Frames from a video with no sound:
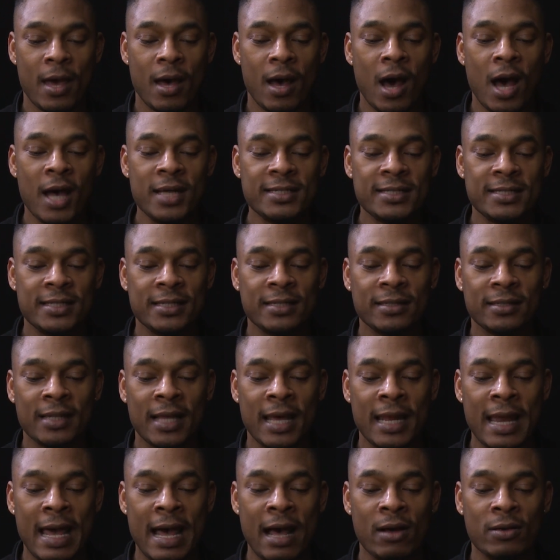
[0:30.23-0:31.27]
Austin
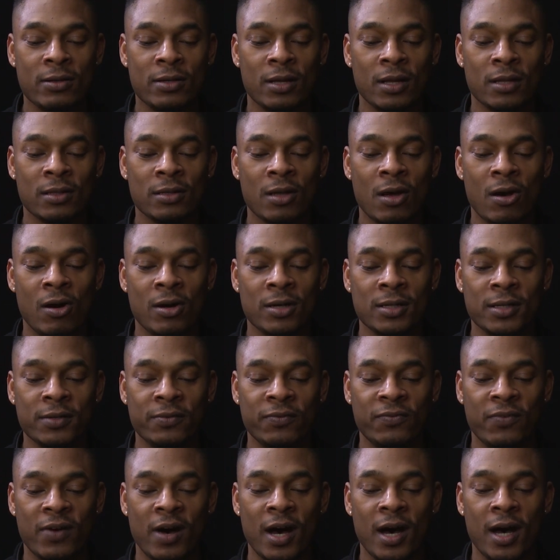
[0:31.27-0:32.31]
let out a long
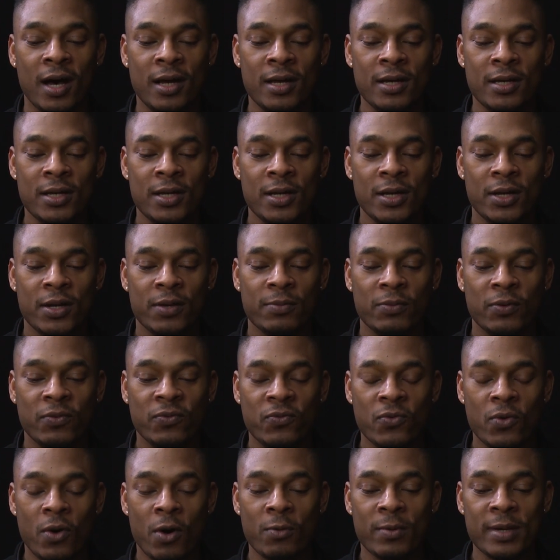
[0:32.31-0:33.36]
guffaw
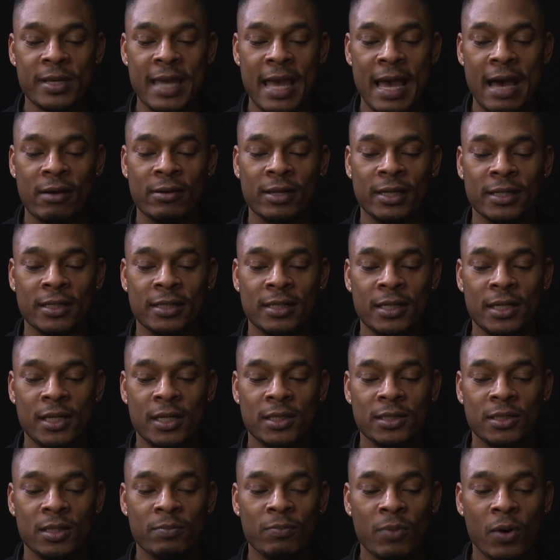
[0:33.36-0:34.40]
before recounting,
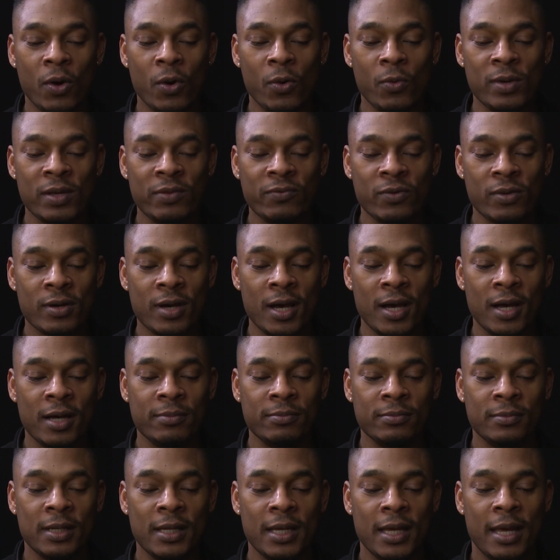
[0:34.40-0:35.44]
The boll weevil
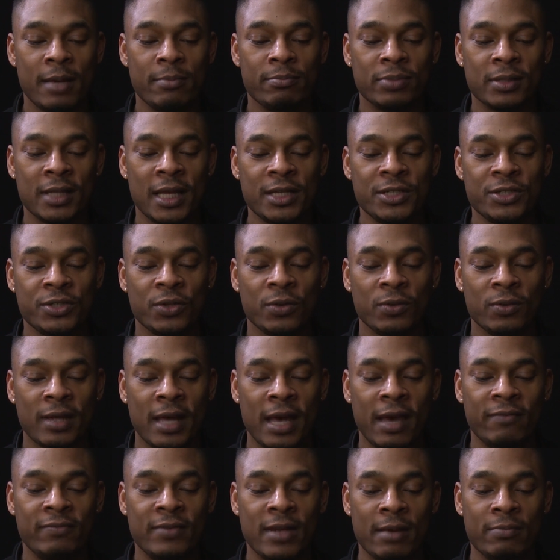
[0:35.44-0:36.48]
come and bless your
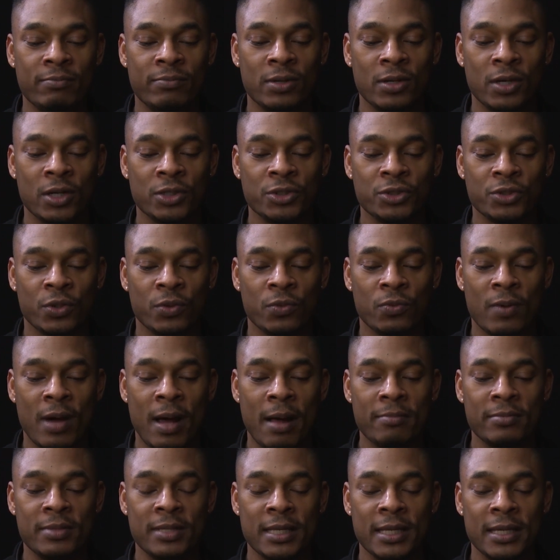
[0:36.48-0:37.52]
life, that bug shall
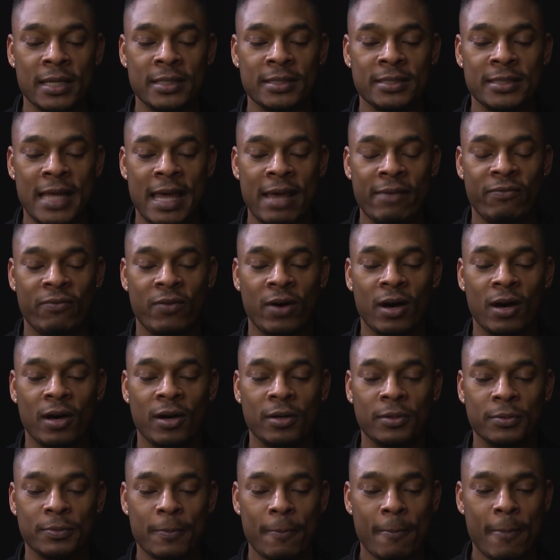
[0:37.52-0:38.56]
romp things that
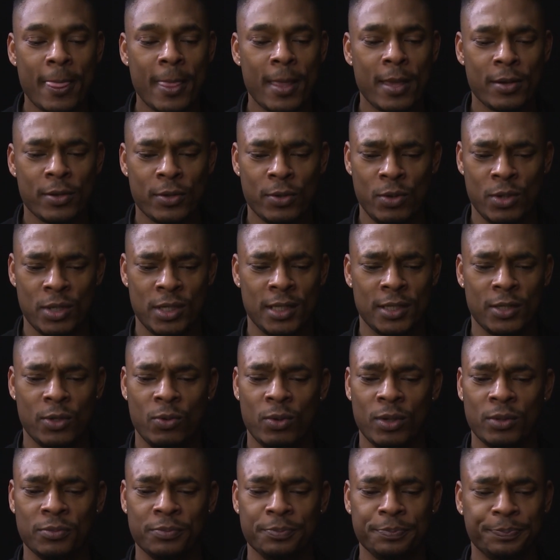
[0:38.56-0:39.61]
fall. Quote
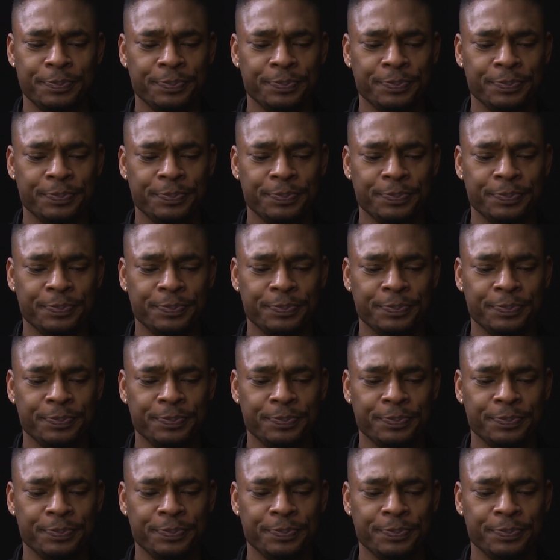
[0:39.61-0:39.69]
unquote.